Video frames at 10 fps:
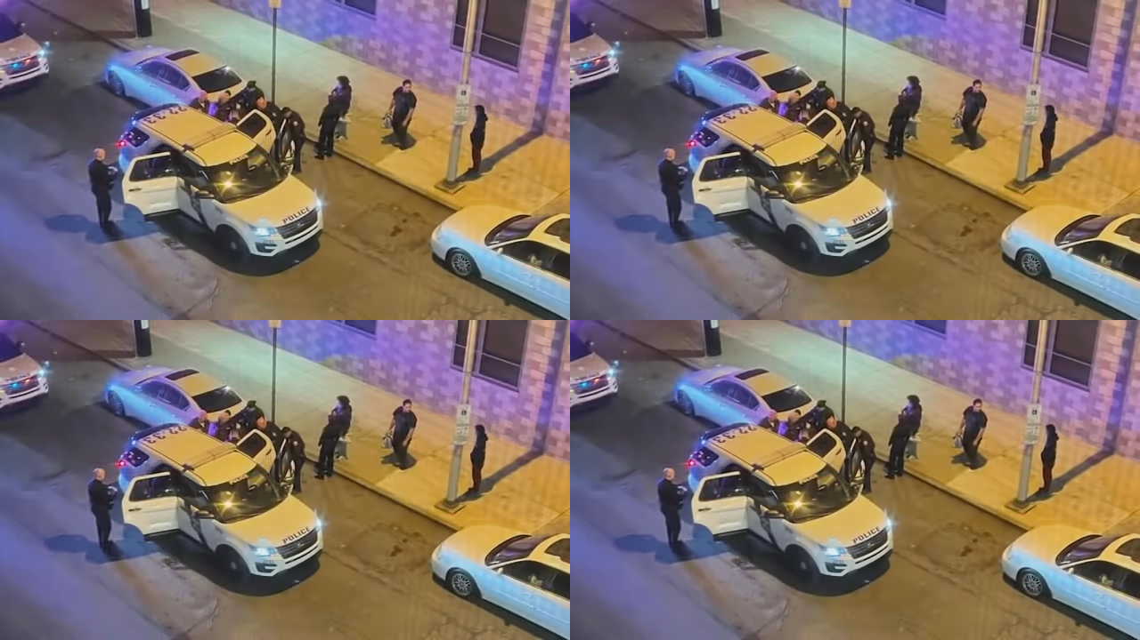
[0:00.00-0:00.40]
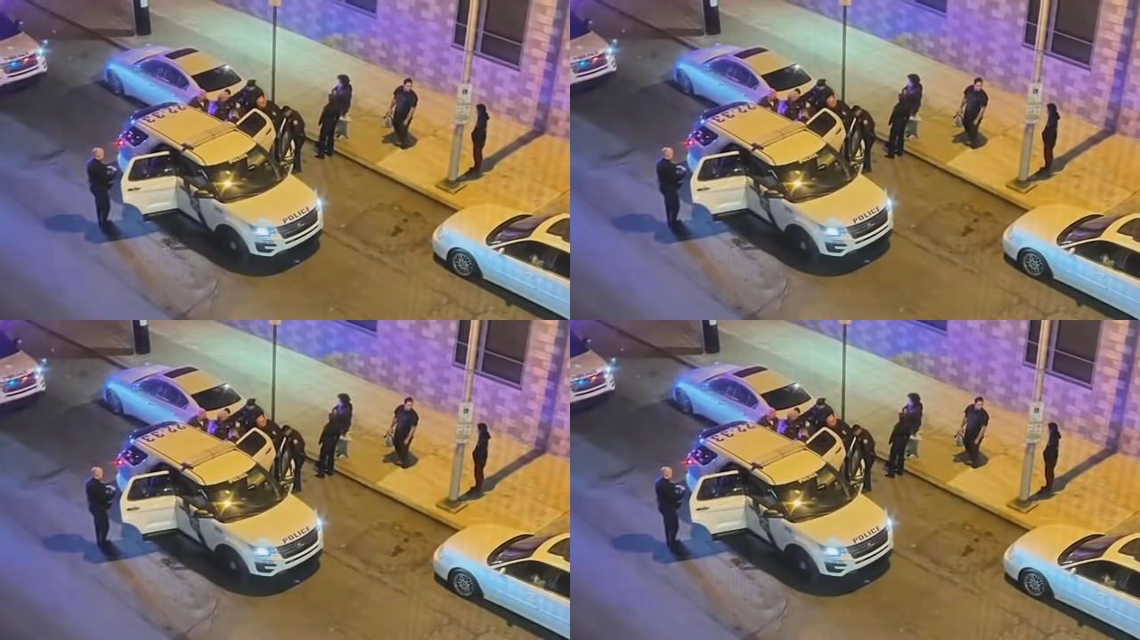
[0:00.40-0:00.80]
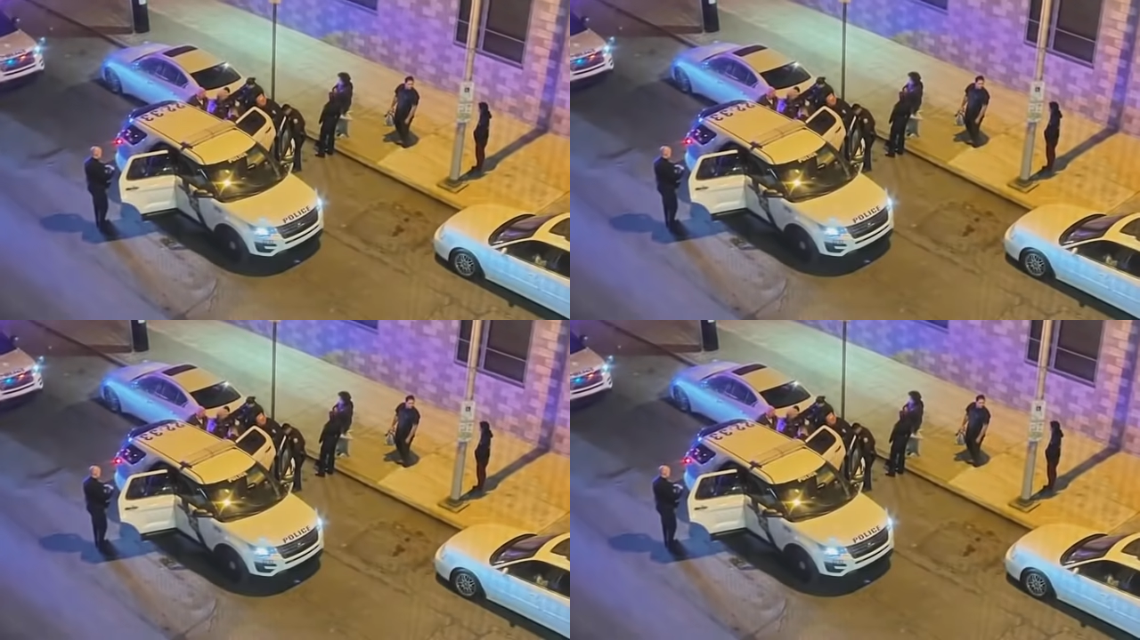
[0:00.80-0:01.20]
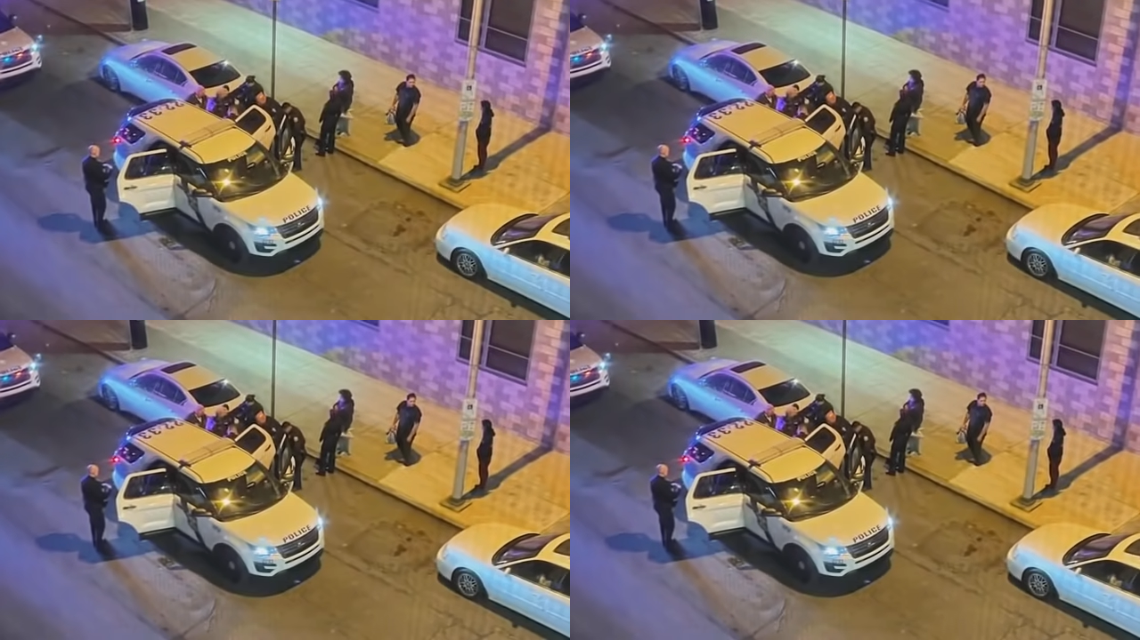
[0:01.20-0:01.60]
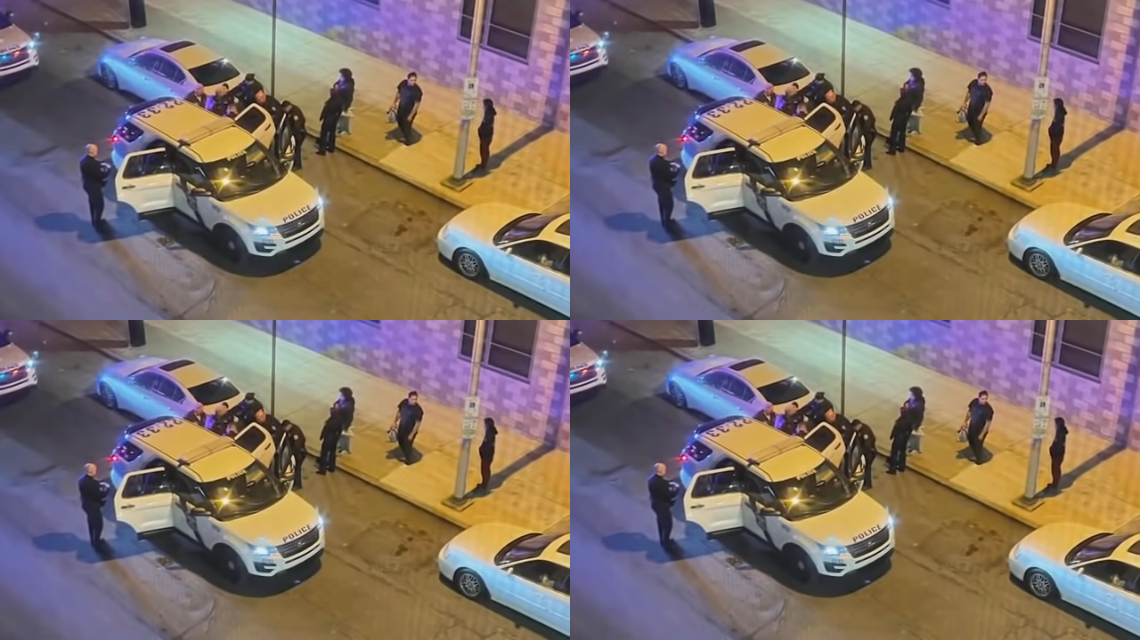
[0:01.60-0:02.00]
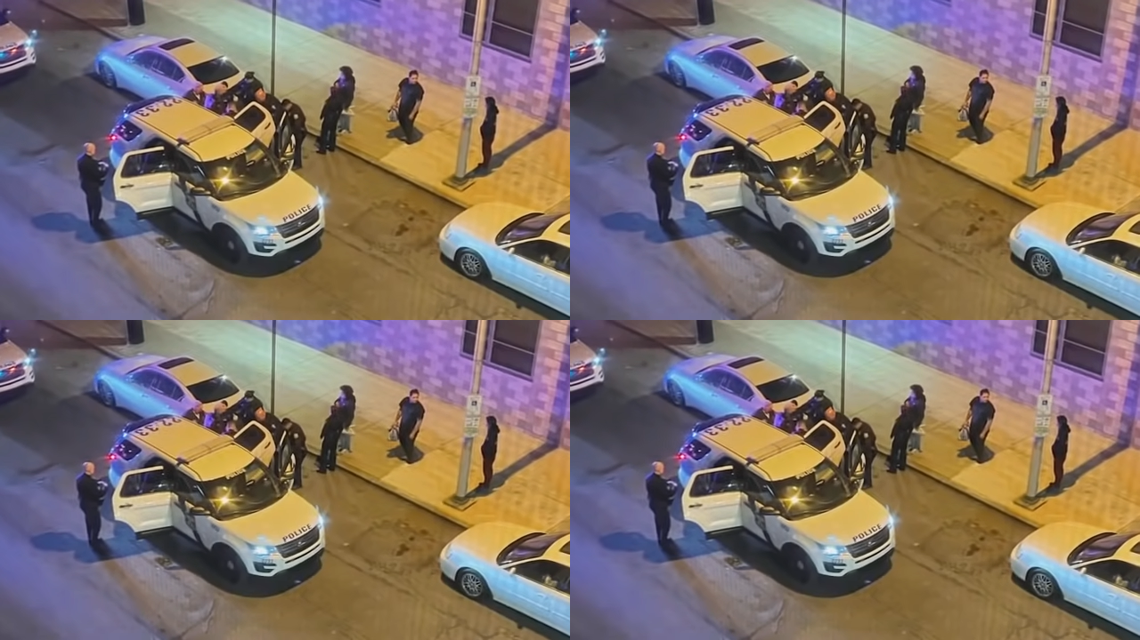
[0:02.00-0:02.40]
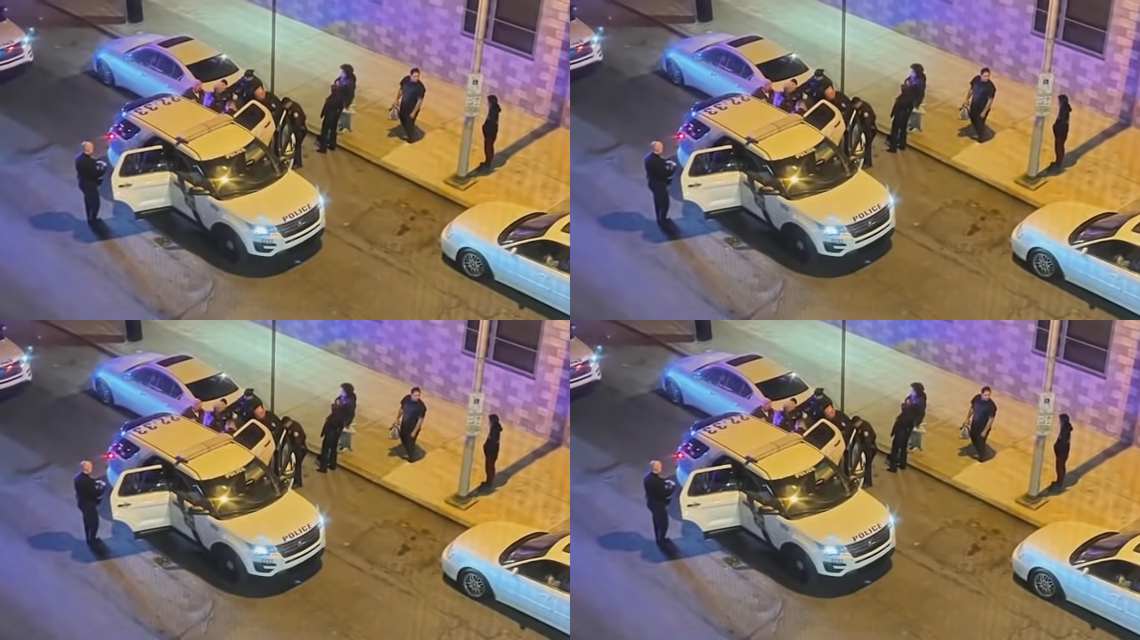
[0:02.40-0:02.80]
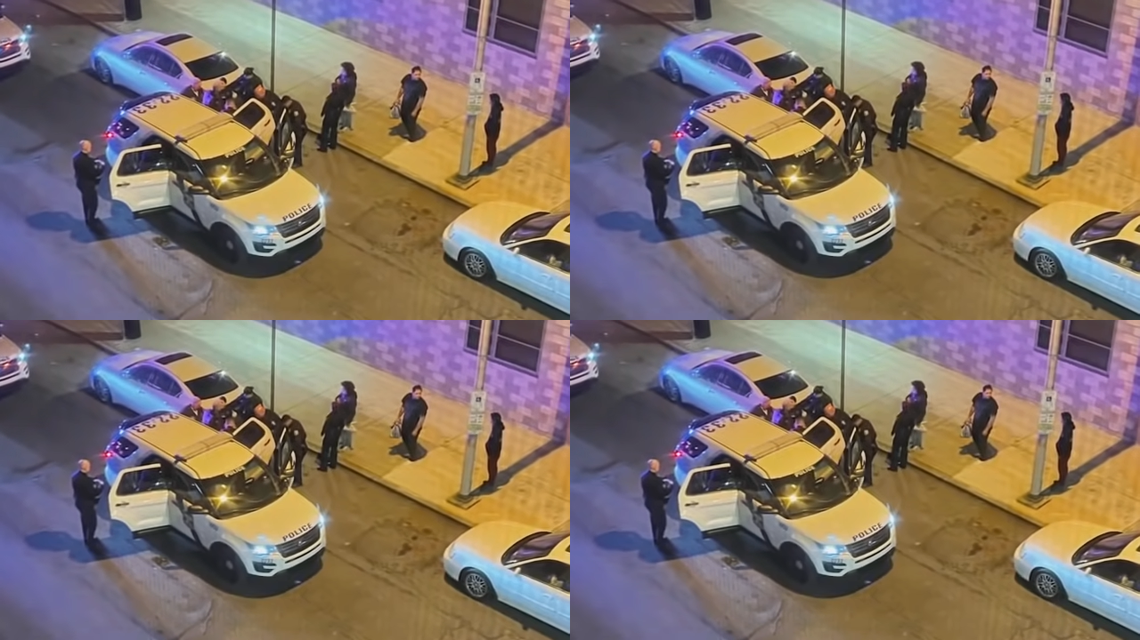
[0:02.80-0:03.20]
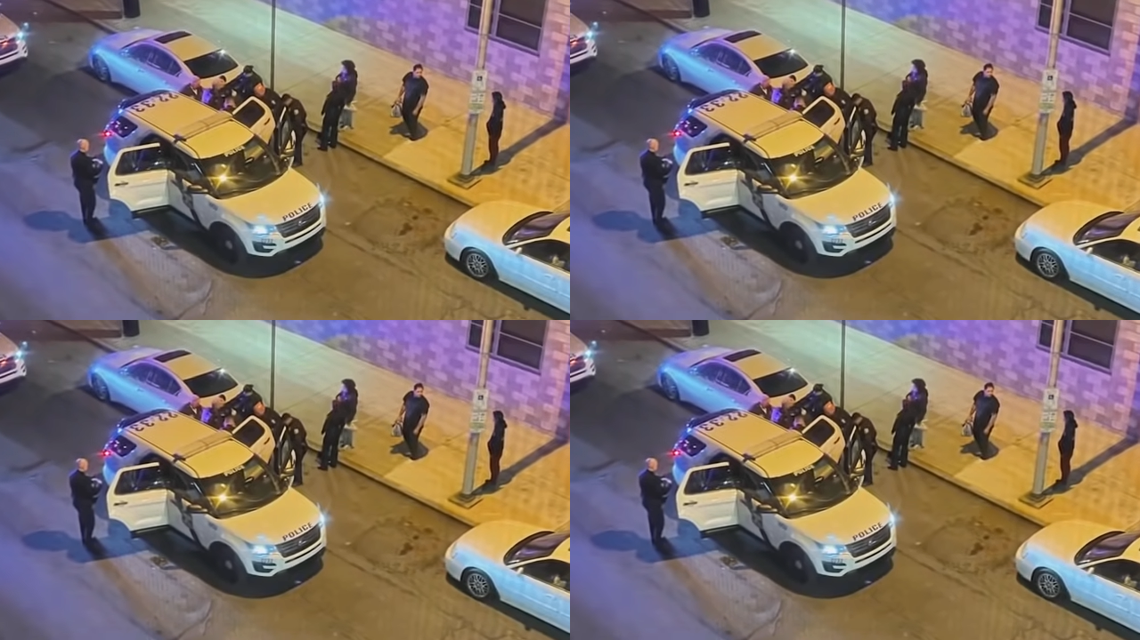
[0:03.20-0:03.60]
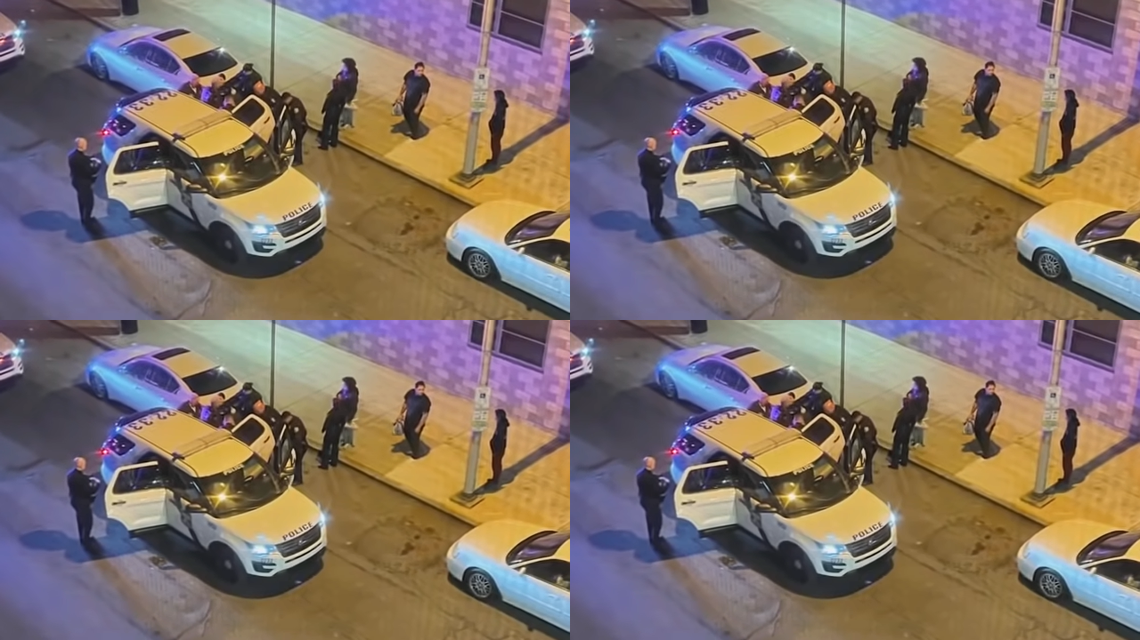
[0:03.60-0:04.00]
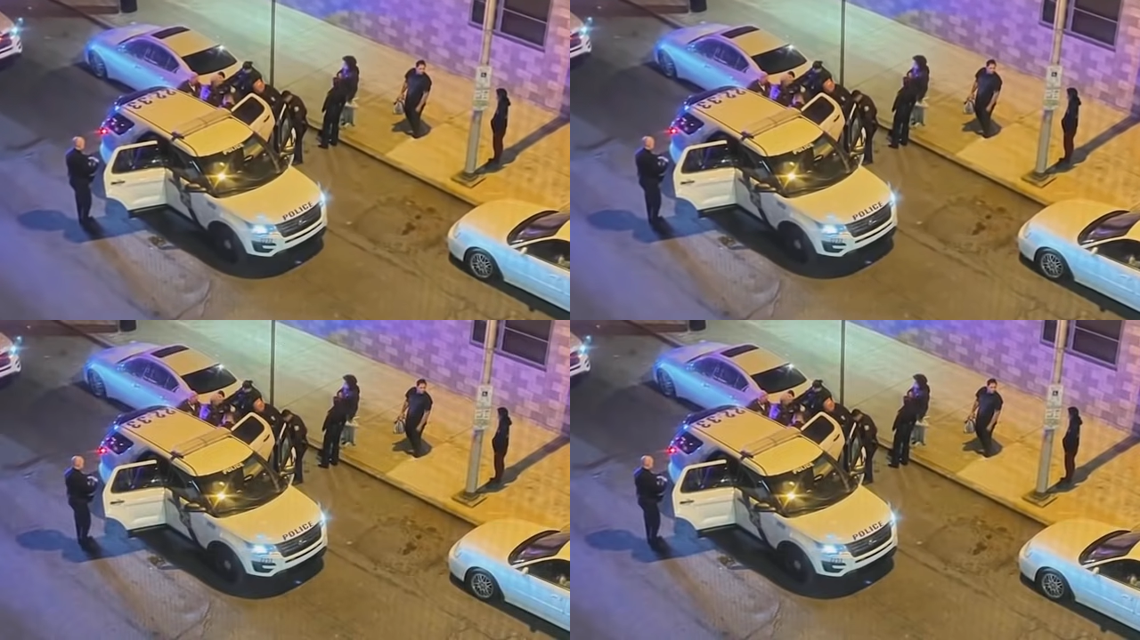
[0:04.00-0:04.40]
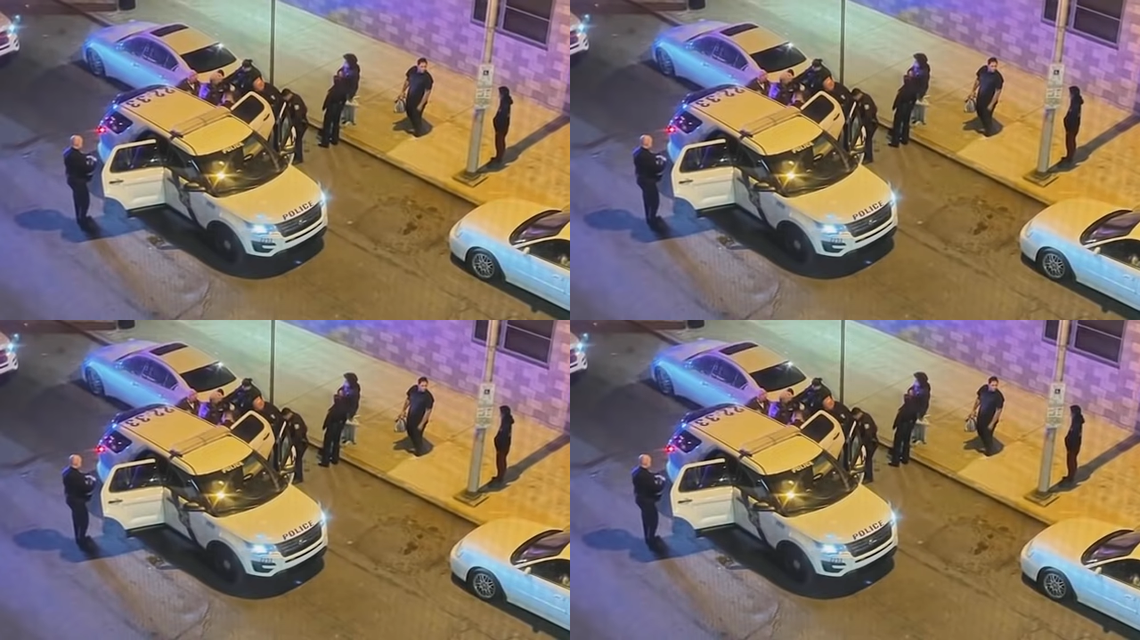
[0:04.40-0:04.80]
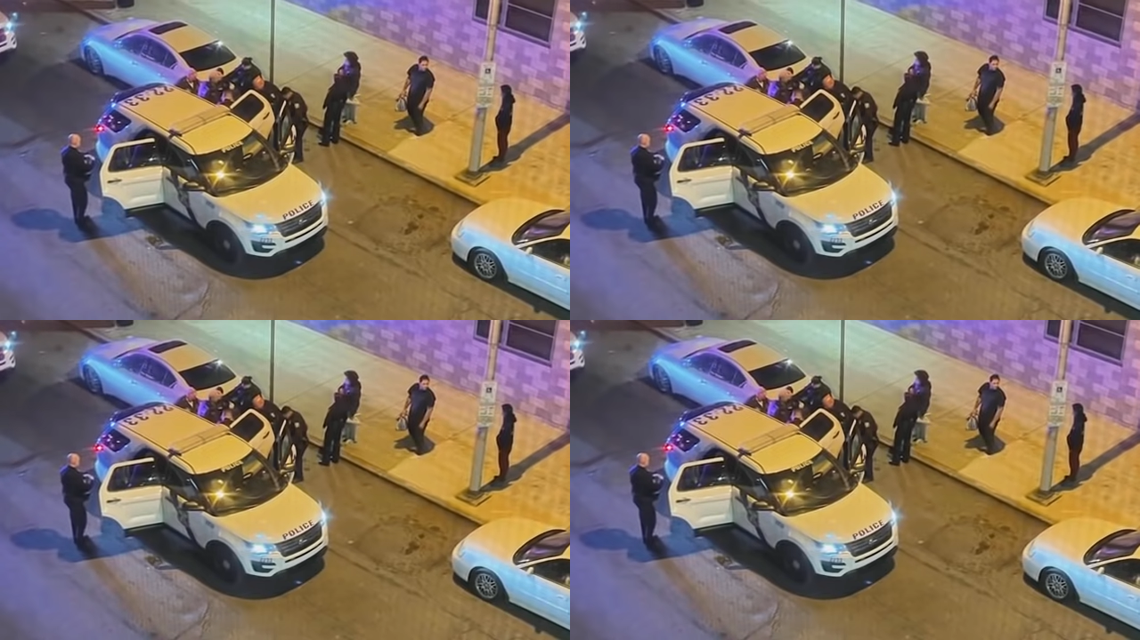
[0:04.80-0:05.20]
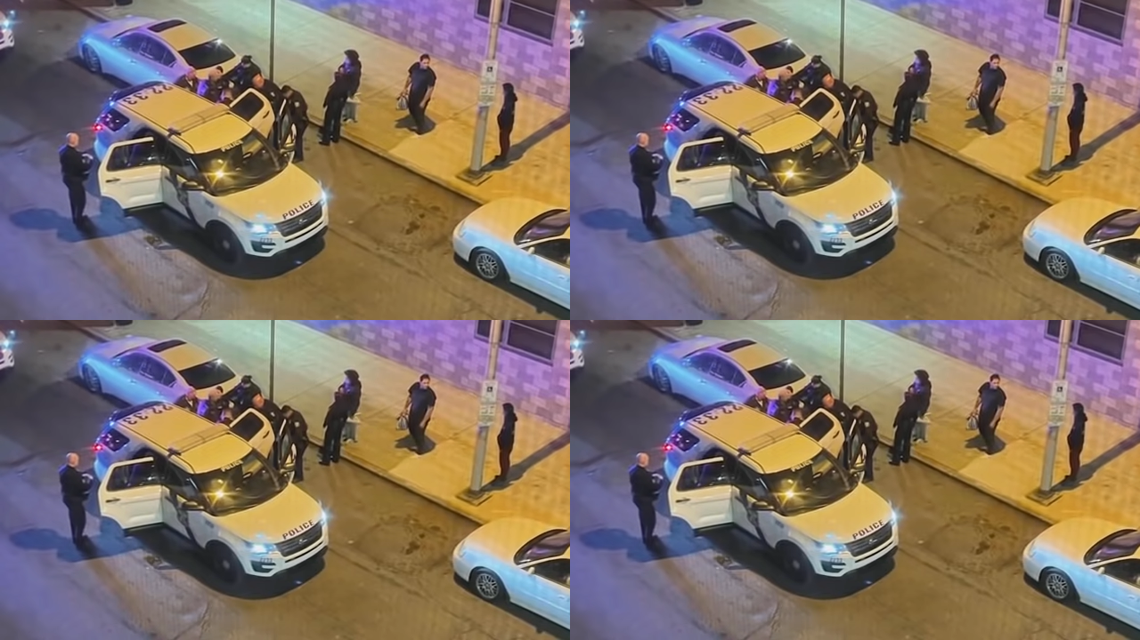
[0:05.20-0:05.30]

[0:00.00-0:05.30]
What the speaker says: [unreadable: no face in view]